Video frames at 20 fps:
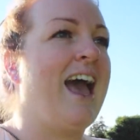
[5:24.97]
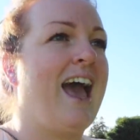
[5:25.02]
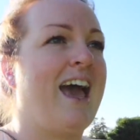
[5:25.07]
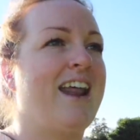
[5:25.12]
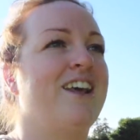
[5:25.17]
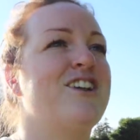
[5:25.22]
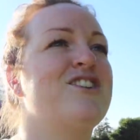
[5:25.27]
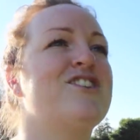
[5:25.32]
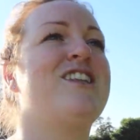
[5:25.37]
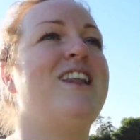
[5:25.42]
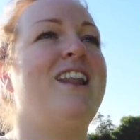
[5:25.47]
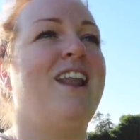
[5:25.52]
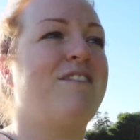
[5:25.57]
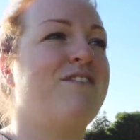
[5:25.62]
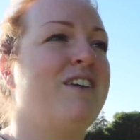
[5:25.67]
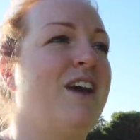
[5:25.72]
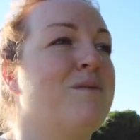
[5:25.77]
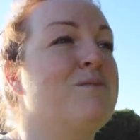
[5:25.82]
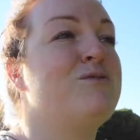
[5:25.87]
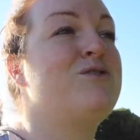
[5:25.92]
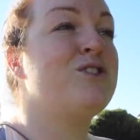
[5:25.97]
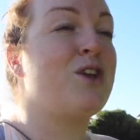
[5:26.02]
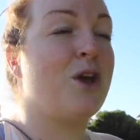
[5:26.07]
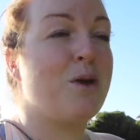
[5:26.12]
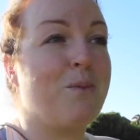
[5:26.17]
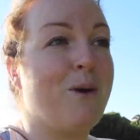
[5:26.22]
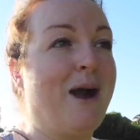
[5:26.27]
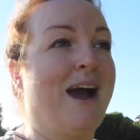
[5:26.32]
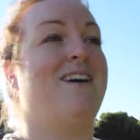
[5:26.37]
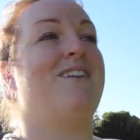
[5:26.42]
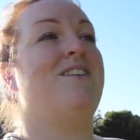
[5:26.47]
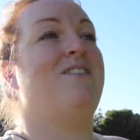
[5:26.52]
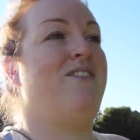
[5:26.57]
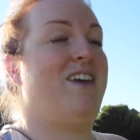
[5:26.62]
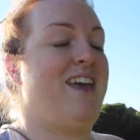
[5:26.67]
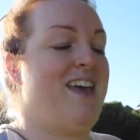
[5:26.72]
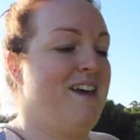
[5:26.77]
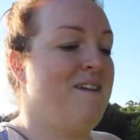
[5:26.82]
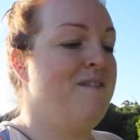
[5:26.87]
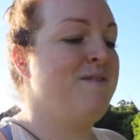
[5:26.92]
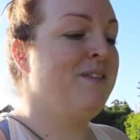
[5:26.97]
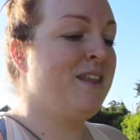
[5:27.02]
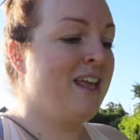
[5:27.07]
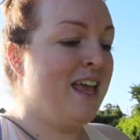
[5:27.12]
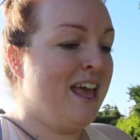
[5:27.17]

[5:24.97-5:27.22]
and I just love it. I'm so proud of it.